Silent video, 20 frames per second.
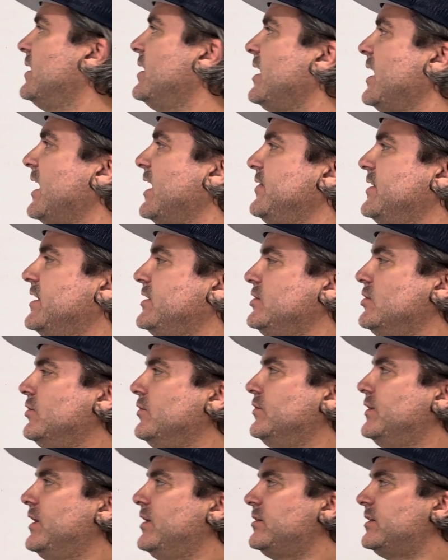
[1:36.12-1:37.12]
And then you'll
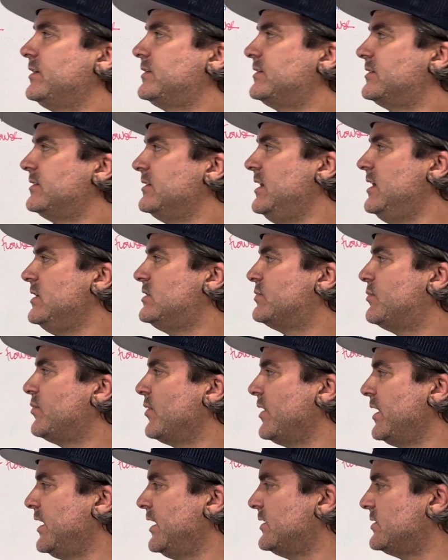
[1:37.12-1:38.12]
notice each
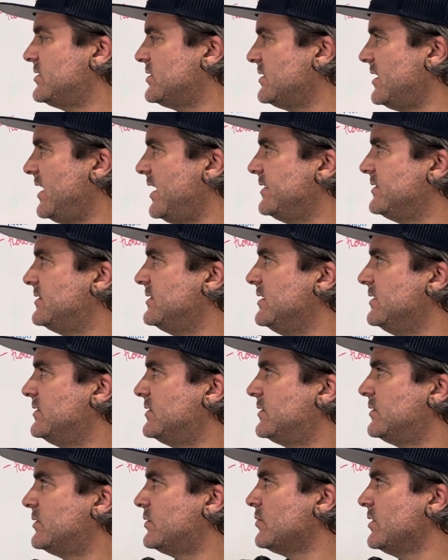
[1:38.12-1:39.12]
branch has
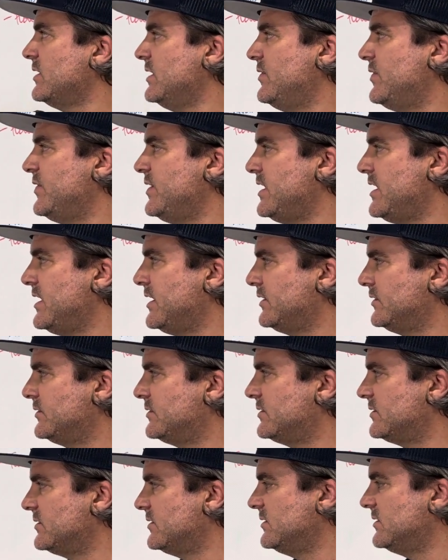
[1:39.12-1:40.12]
these 3
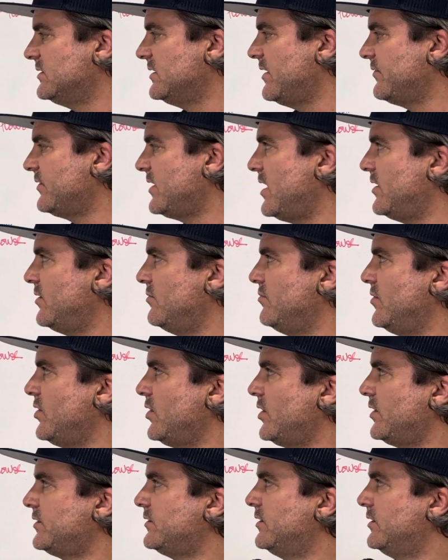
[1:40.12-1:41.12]
things. See, I've got them
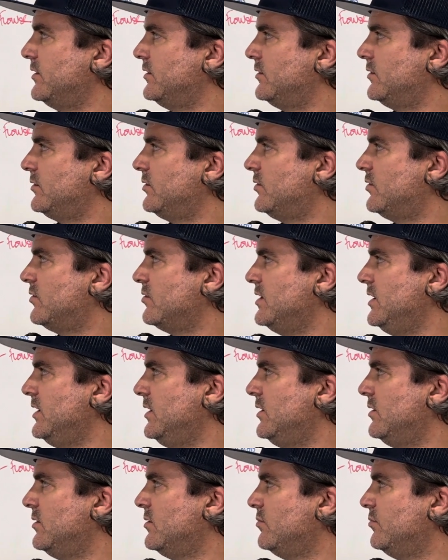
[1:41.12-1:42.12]
marked in
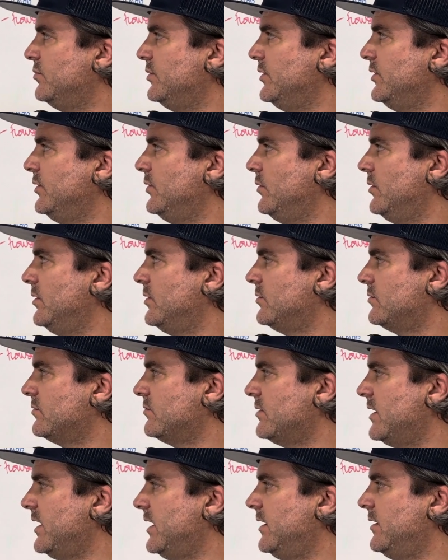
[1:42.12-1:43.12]
green, blue,
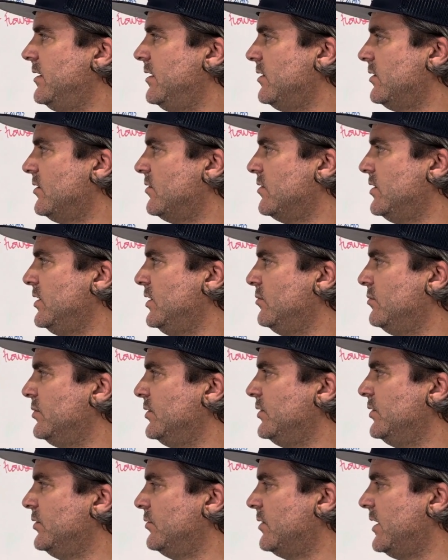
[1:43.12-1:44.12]
red, green,
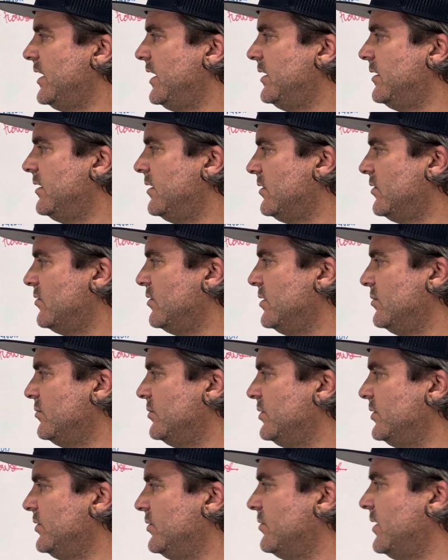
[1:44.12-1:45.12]
blue, red, green,
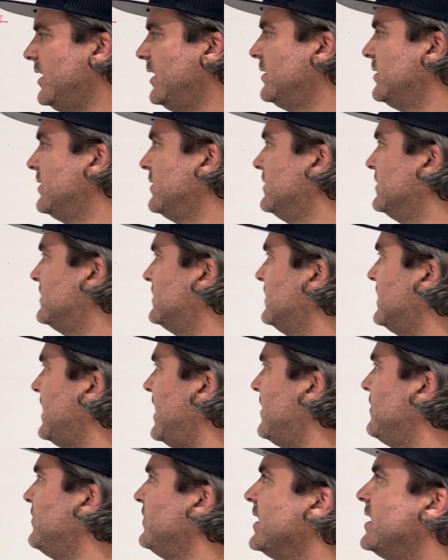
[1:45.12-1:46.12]
blue, red. You see
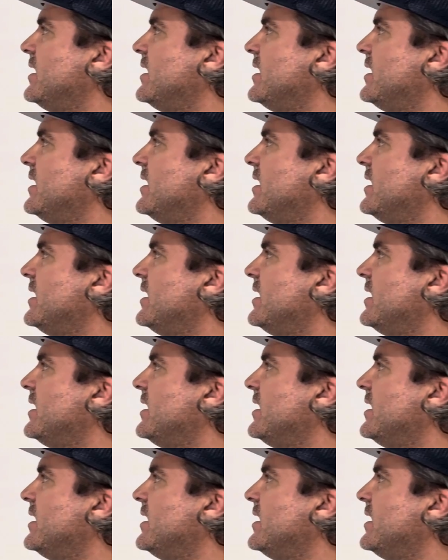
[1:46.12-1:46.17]
that?